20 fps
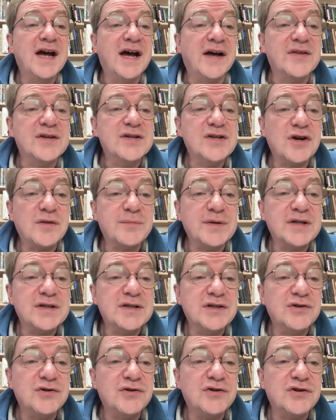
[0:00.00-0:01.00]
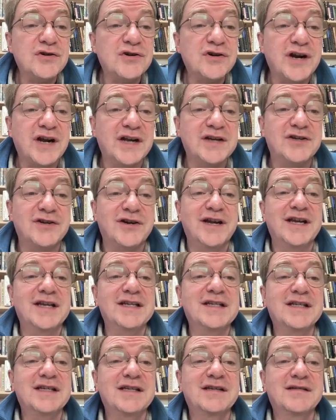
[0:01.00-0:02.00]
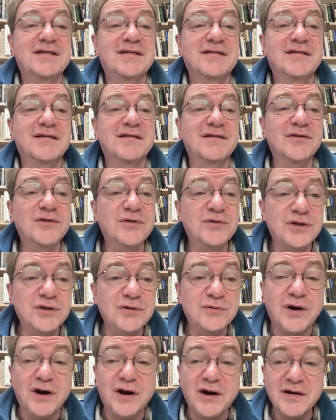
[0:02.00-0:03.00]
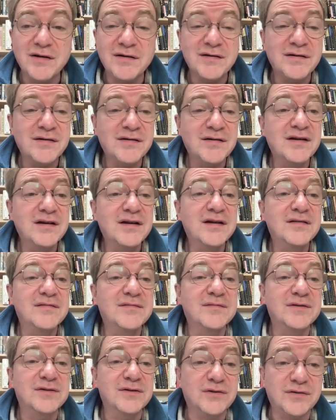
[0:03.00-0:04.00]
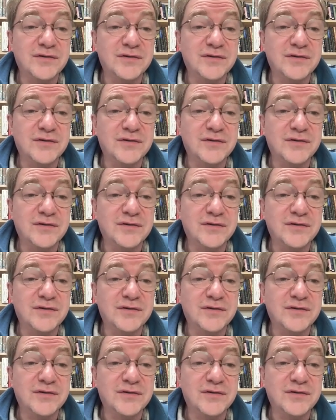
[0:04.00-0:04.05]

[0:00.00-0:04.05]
At the top is your address, who you are, with